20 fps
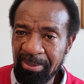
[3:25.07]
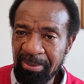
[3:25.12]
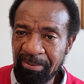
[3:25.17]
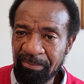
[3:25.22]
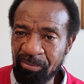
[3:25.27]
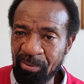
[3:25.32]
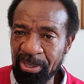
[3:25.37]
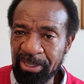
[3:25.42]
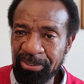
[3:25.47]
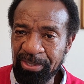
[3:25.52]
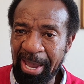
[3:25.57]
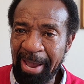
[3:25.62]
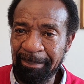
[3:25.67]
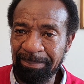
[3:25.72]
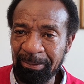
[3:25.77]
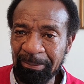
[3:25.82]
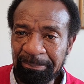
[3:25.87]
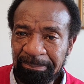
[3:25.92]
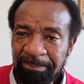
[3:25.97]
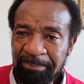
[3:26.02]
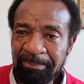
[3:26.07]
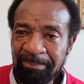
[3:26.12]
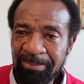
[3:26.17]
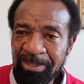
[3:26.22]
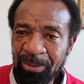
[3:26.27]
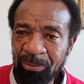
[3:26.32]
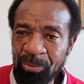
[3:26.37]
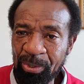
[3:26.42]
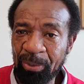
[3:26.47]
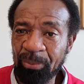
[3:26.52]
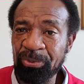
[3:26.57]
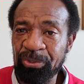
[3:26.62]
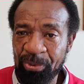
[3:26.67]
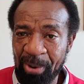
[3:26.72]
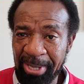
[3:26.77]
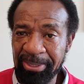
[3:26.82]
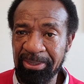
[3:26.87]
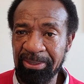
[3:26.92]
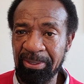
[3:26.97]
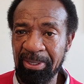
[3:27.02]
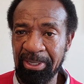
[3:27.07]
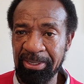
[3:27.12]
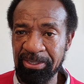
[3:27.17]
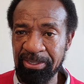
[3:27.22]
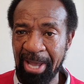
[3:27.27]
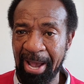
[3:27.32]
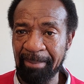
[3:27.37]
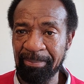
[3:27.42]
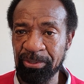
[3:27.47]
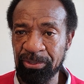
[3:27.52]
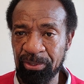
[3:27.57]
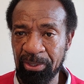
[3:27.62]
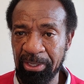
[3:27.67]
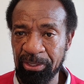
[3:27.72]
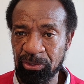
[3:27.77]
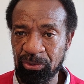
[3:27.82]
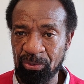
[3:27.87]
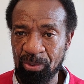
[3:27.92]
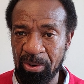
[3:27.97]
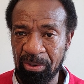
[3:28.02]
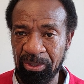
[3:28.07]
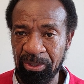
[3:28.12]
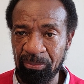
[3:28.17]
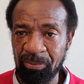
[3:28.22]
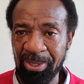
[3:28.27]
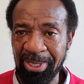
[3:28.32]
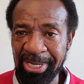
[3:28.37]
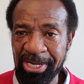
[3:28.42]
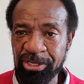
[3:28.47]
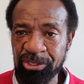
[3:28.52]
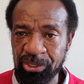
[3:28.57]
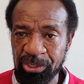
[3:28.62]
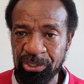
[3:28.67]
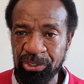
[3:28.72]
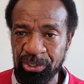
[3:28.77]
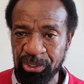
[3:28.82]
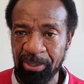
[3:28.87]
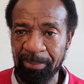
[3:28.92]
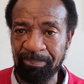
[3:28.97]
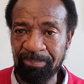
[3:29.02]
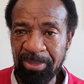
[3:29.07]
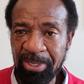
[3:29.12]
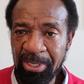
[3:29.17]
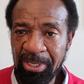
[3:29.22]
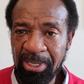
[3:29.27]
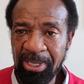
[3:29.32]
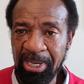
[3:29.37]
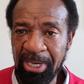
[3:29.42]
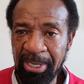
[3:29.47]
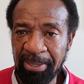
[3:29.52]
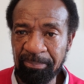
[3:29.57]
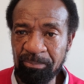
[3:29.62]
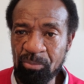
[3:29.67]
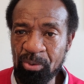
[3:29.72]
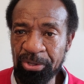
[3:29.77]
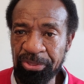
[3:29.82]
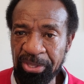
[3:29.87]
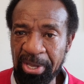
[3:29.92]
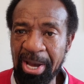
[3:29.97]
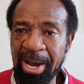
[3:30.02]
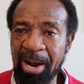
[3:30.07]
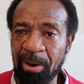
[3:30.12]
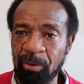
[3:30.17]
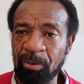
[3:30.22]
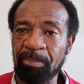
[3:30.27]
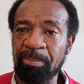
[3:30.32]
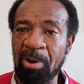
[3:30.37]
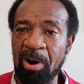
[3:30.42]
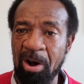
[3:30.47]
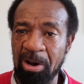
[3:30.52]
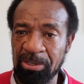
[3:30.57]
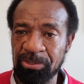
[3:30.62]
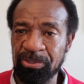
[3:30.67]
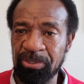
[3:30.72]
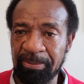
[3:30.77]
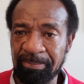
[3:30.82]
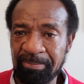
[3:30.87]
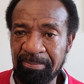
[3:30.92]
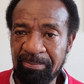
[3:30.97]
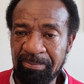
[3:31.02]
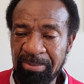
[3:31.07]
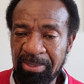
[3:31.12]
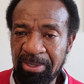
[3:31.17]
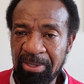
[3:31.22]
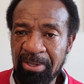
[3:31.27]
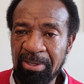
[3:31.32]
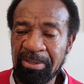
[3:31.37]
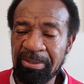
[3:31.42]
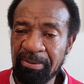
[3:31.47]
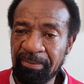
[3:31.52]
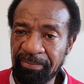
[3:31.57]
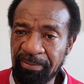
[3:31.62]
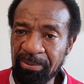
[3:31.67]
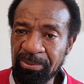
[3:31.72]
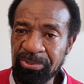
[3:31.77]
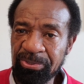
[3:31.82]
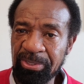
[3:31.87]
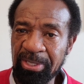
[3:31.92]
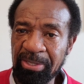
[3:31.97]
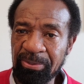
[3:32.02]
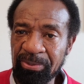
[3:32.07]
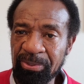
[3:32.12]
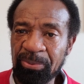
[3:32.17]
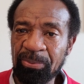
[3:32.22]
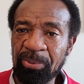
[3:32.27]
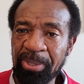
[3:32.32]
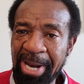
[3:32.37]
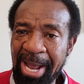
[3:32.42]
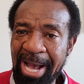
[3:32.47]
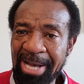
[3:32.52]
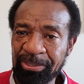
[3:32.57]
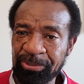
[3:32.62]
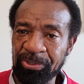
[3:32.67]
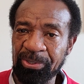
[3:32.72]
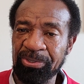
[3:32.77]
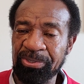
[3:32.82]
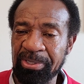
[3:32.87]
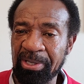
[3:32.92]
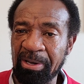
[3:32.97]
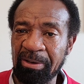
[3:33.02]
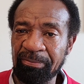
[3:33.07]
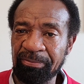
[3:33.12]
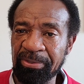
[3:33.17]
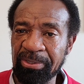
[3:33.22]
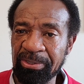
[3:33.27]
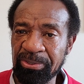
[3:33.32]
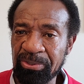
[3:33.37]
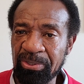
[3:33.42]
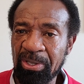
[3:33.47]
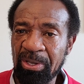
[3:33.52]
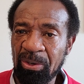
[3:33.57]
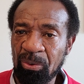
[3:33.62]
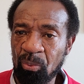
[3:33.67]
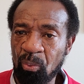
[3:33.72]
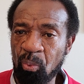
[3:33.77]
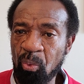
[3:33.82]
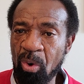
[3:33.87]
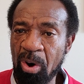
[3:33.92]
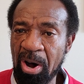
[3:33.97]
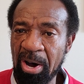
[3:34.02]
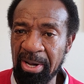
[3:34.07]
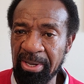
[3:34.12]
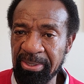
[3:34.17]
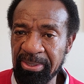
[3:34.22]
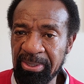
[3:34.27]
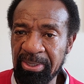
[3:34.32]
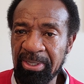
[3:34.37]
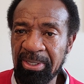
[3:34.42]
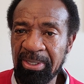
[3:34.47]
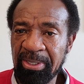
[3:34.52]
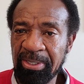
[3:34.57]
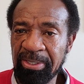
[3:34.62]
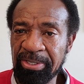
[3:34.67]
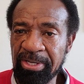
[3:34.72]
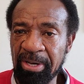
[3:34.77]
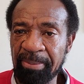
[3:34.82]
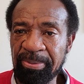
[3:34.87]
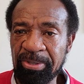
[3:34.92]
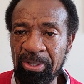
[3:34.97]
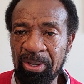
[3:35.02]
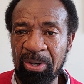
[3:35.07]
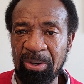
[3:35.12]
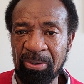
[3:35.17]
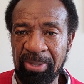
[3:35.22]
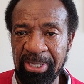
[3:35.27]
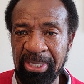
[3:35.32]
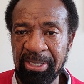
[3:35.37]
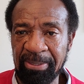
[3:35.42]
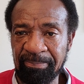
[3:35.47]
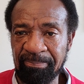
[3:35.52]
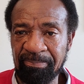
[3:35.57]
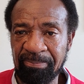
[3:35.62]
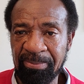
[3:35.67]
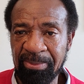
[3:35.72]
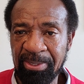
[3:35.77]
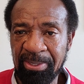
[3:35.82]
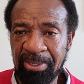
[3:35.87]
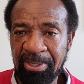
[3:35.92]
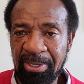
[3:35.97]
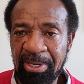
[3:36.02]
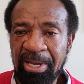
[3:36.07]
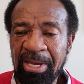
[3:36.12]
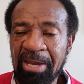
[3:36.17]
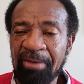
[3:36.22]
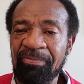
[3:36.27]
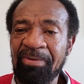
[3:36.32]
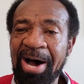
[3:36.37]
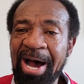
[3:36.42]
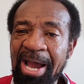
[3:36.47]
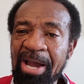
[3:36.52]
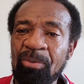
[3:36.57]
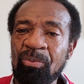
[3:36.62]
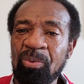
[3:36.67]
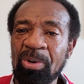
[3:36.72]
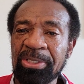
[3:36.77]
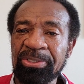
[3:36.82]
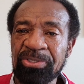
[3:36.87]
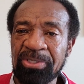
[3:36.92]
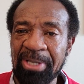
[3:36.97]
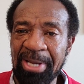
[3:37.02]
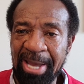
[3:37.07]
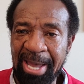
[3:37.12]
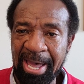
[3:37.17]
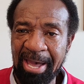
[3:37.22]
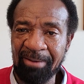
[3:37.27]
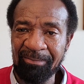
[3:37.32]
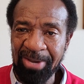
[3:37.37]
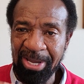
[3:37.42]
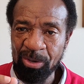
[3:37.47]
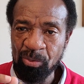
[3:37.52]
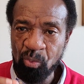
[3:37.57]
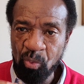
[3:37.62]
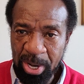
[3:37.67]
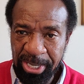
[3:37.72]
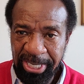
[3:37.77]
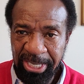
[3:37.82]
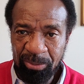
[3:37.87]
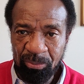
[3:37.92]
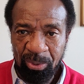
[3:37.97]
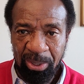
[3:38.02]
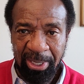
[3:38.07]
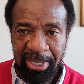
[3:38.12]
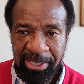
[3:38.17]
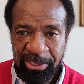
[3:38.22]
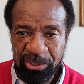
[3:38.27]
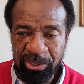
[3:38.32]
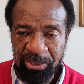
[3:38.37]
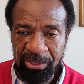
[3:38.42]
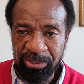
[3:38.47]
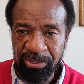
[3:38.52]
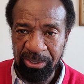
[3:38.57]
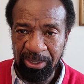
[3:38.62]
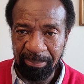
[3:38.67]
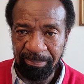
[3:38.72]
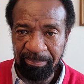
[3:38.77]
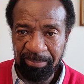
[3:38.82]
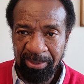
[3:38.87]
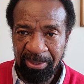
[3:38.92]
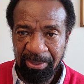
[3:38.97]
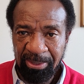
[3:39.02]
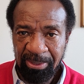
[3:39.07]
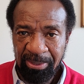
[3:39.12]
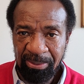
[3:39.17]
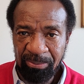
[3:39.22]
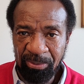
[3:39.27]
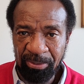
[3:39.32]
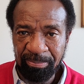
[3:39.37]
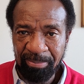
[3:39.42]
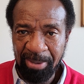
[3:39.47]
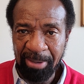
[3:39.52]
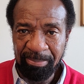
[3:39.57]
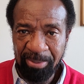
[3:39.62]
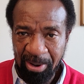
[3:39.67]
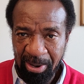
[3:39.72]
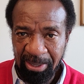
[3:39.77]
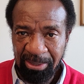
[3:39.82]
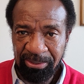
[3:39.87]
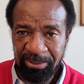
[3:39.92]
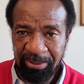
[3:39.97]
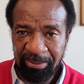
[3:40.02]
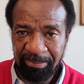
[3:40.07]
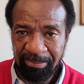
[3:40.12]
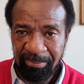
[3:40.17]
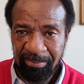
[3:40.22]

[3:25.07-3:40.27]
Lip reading: For example, we're trying to establish a stronger relationship with our boss. The first thing you would ask yourself is one, WON. If I was to have a winning relationship with my boss,